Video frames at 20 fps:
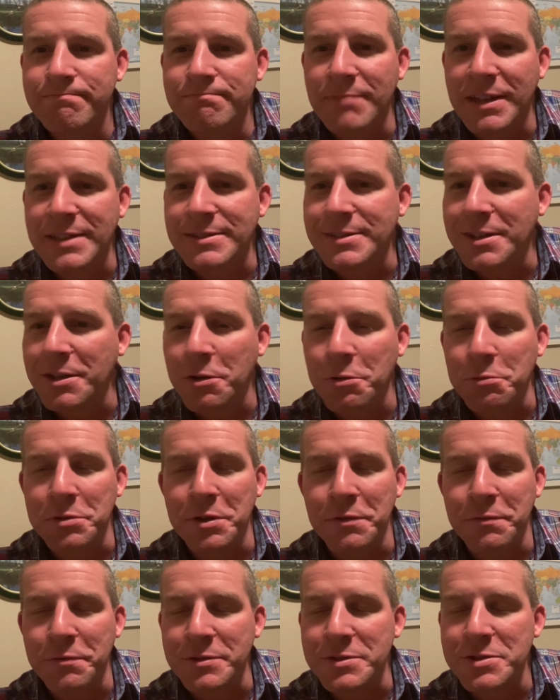That's a whole
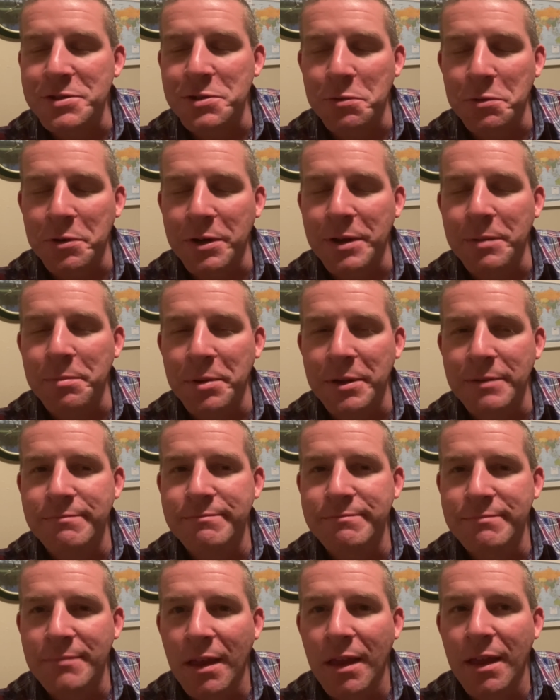different story, but
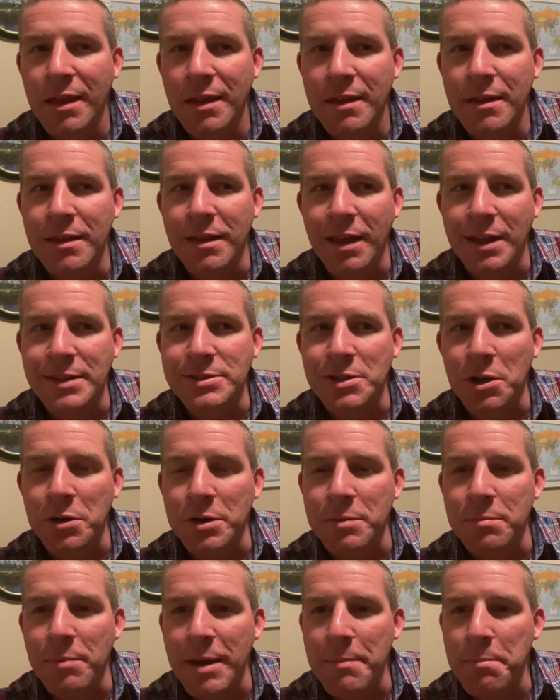I
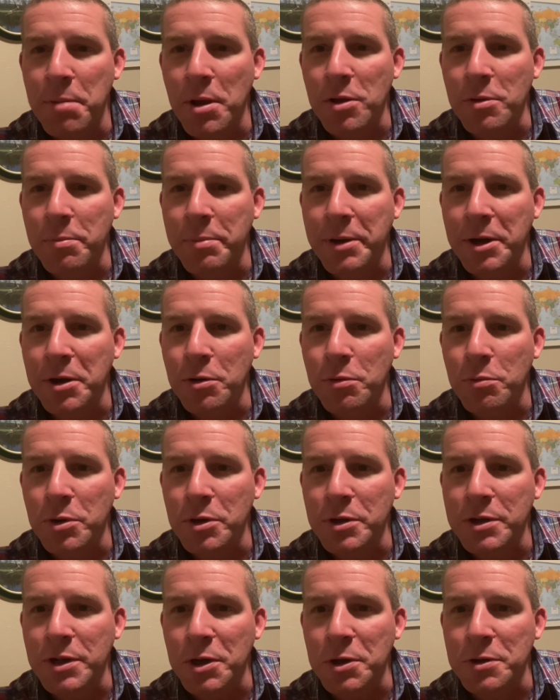started my pallbearer
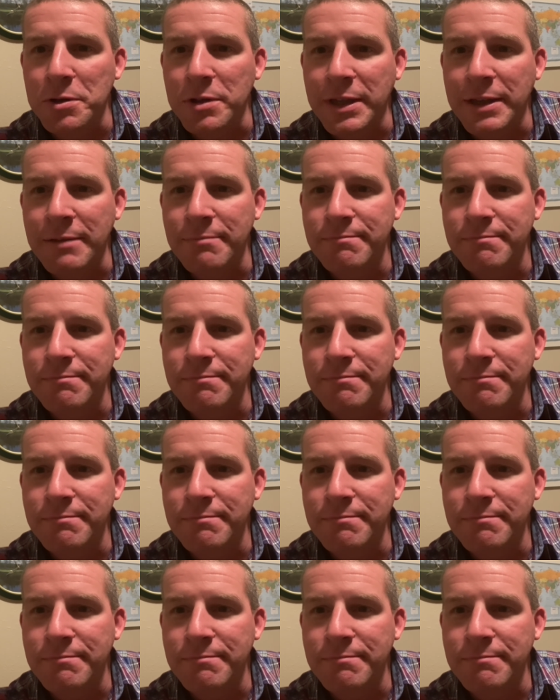work early.